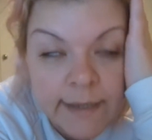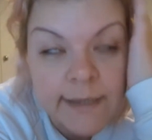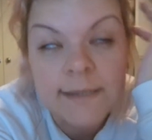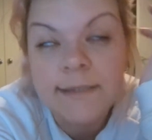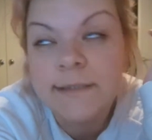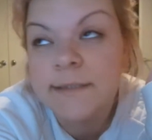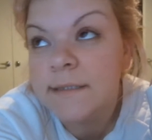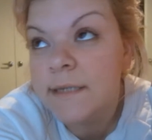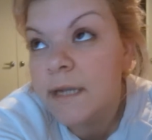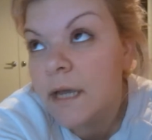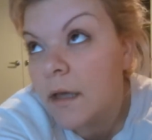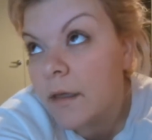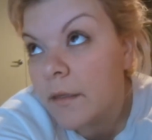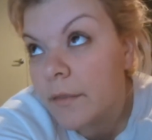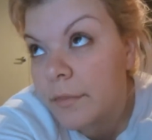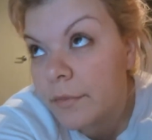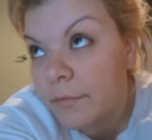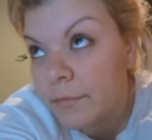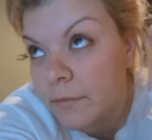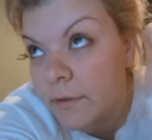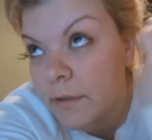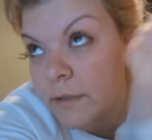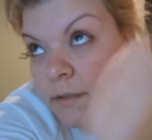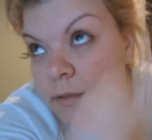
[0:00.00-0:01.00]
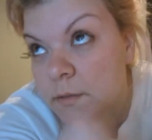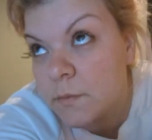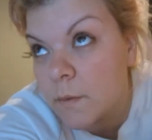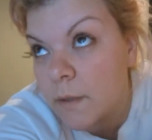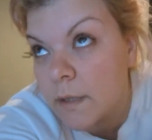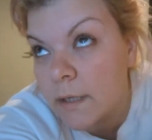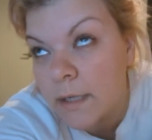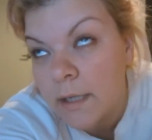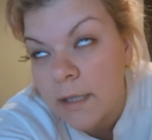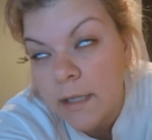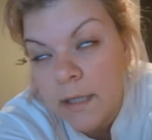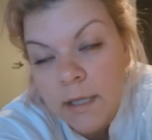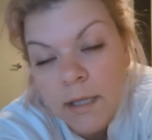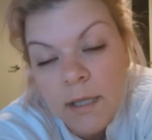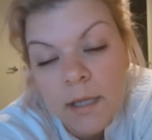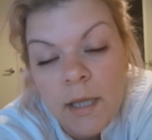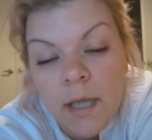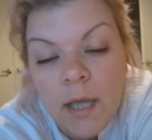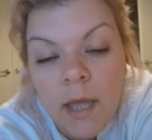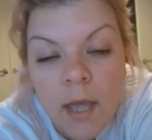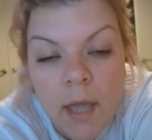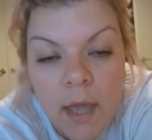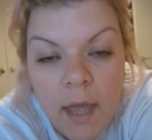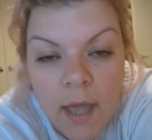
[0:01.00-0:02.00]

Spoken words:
It's now 3:20.